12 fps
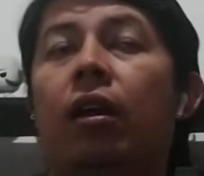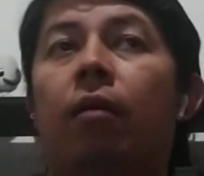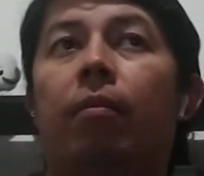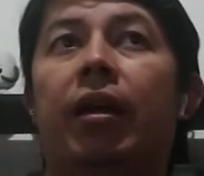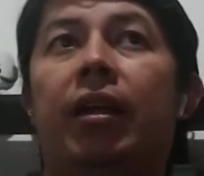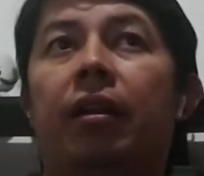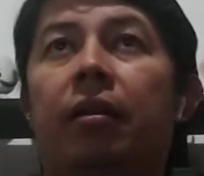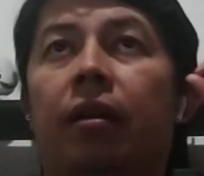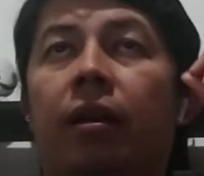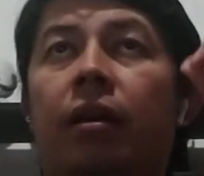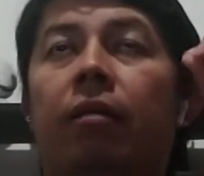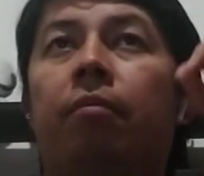but
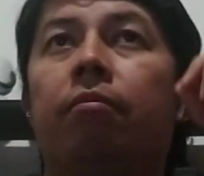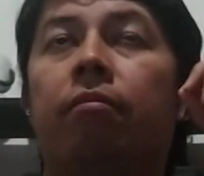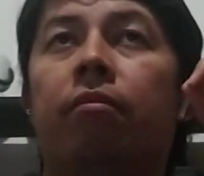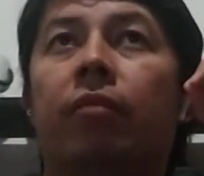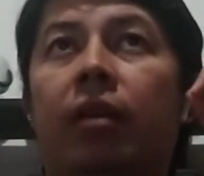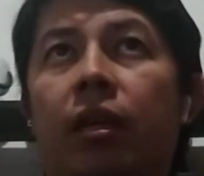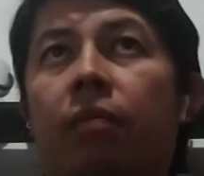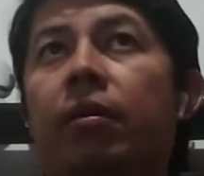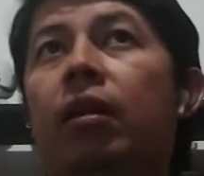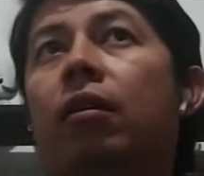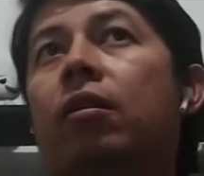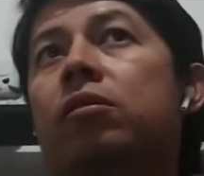he
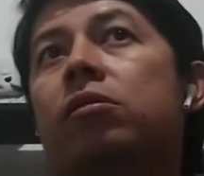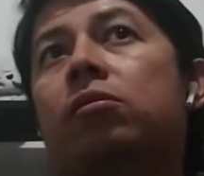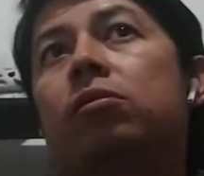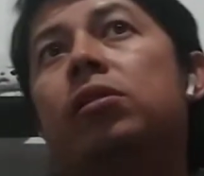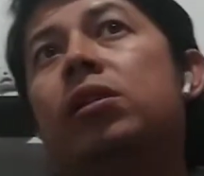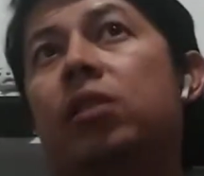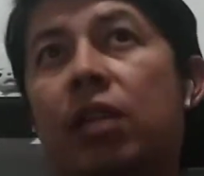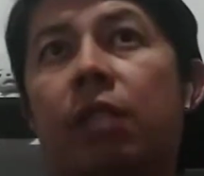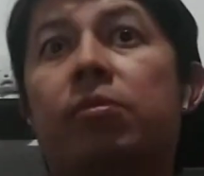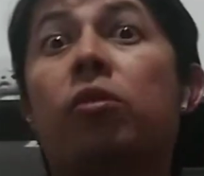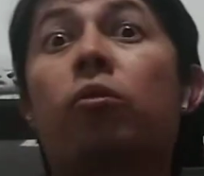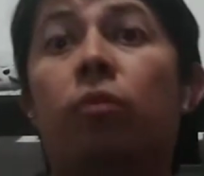belongs to the same
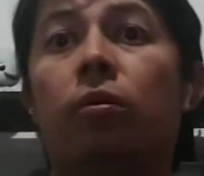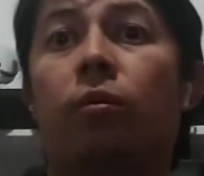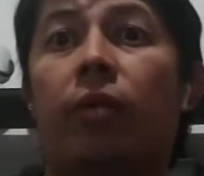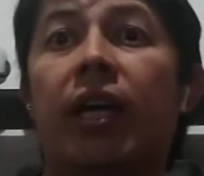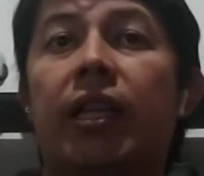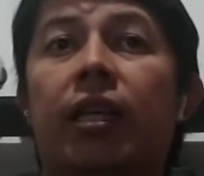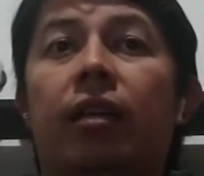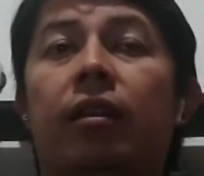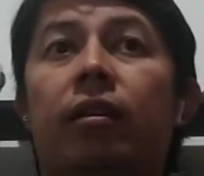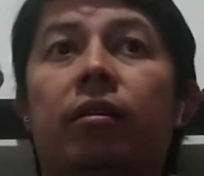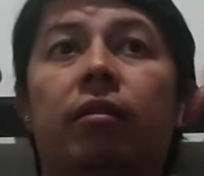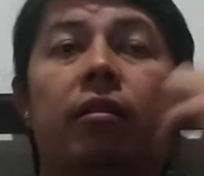school, right? The
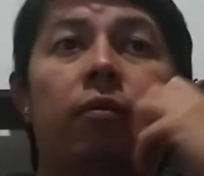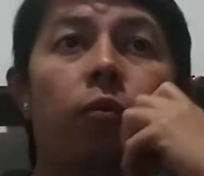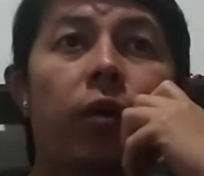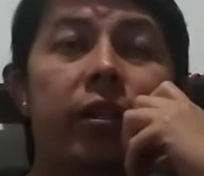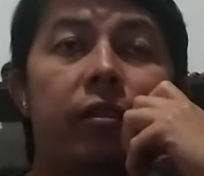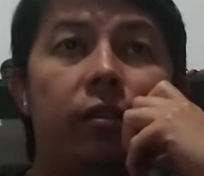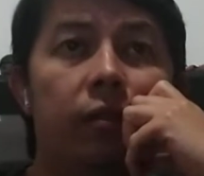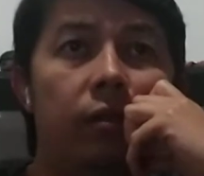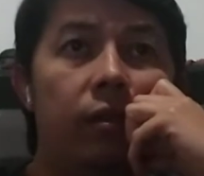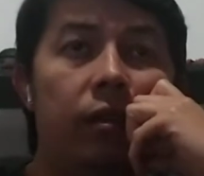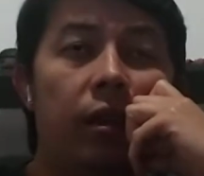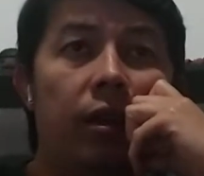
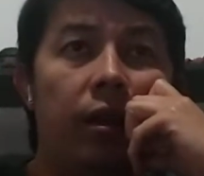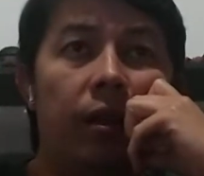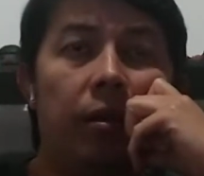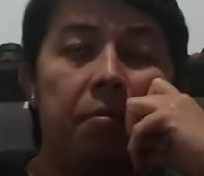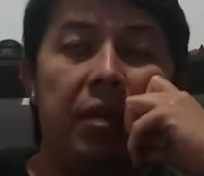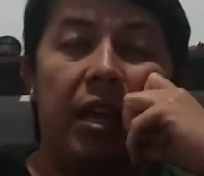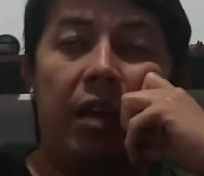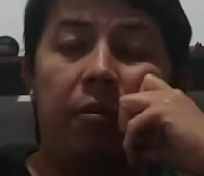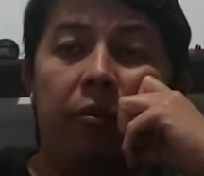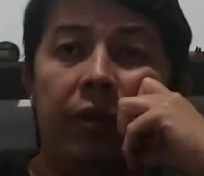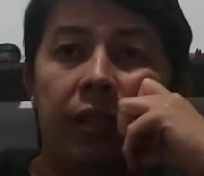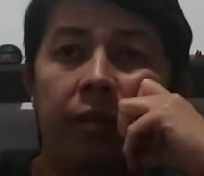Watson's
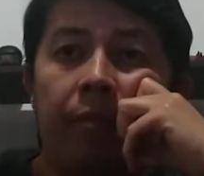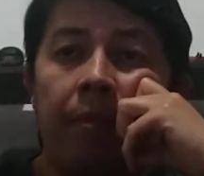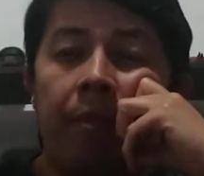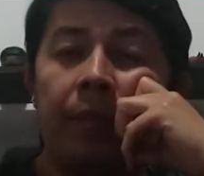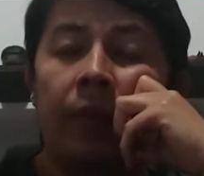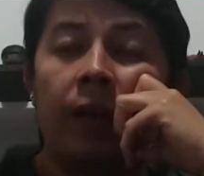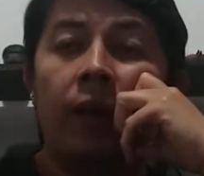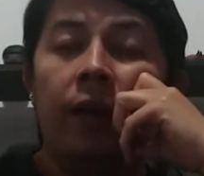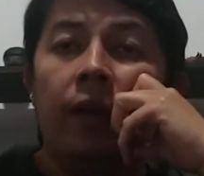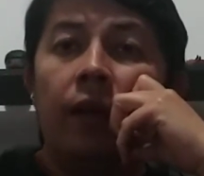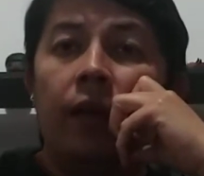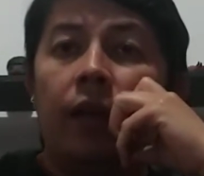behaviorism.
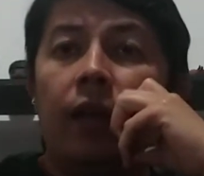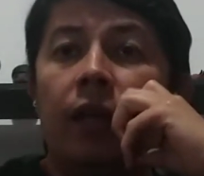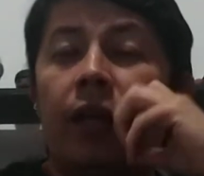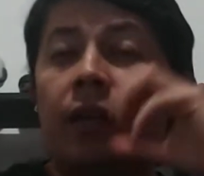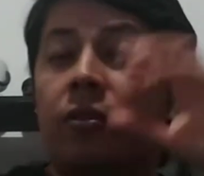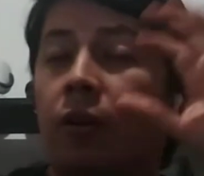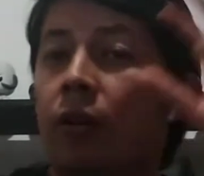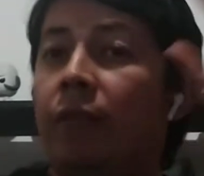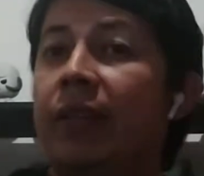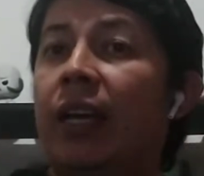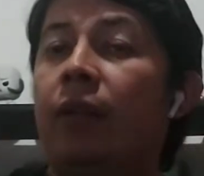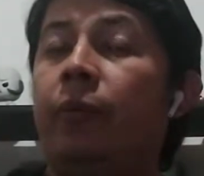So all of
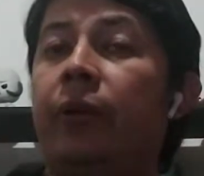that